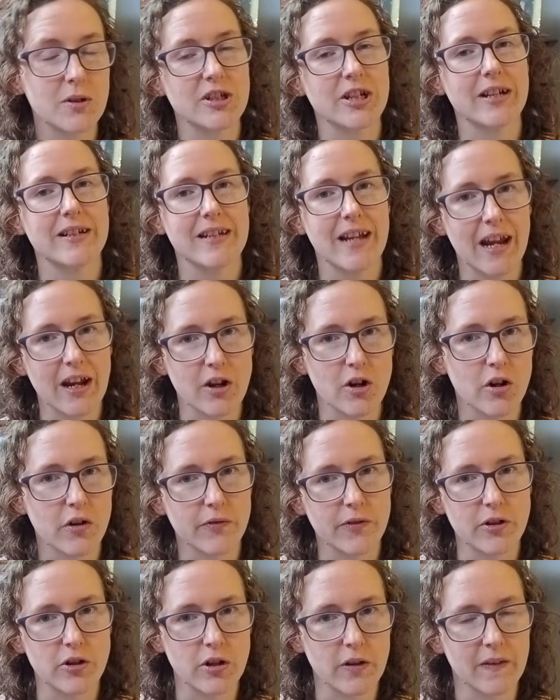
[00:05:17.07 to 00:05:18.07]
which I'd taken
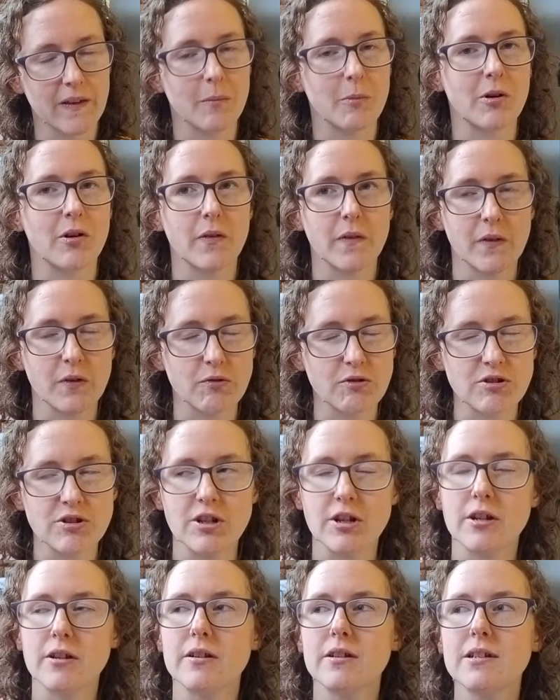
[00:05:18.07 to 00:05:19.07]
off and used somewhere else and
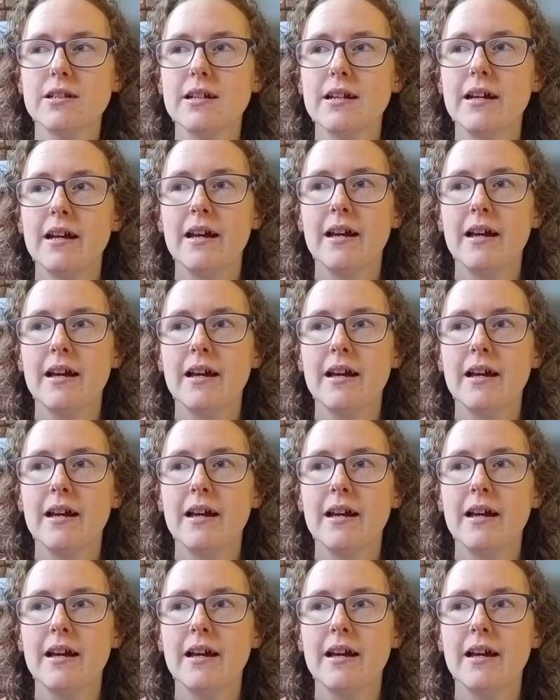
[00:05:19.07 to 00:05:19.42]
returned,